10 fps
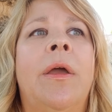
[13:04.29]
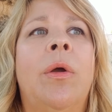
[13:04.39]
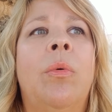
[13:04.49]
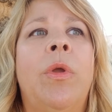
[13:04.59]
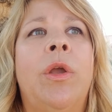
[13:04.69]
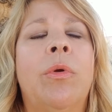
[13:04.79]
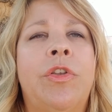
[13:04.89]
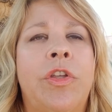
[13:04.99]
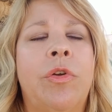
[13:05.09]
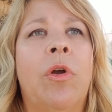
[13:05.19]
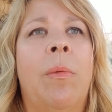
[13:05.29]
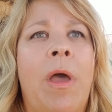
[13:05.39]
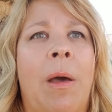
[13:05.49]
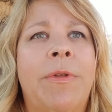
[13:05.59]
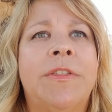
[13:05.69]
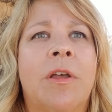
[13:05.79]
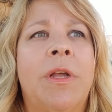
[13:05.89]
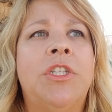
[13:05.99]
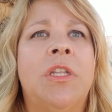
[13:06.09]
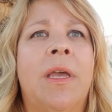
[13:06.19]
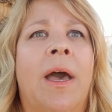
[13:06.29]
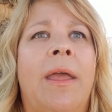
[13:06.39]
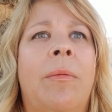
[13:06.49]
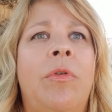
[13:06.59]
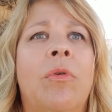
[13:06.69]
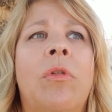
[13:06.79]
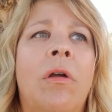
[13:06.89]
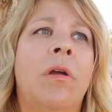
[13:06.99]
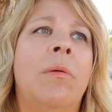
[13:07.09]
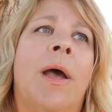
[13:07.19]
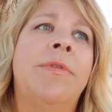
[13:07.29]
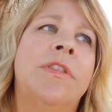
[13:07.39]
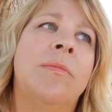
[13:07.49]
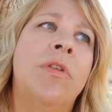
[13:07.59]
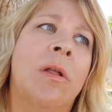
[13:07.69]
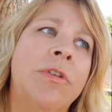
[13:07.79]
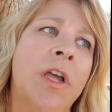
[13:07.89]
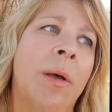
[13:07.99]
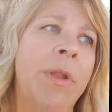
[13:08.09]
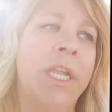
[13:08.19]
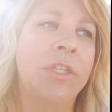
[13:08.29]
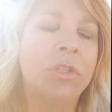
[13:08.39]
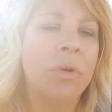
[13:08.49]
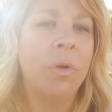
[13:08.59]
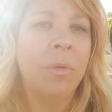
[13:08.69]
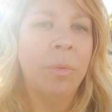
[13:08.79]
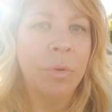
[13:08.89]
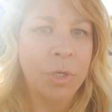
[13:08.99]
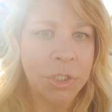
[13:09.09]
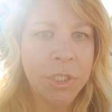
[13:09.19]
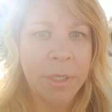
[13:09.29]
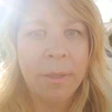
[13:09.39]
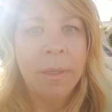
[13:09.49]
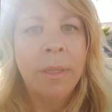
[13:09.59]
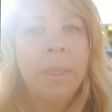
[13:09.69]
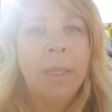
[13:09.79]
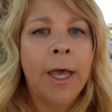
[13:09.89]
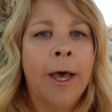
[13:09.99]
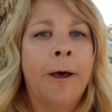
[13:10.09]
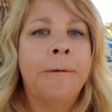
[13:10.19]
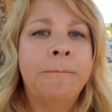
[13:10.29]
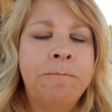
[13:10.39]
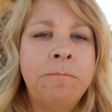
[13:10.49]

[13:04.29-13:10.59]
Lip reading: we did grow up Baptist. I'll mention that. I'm no longer Baptist. I'm non-denominational Christian. And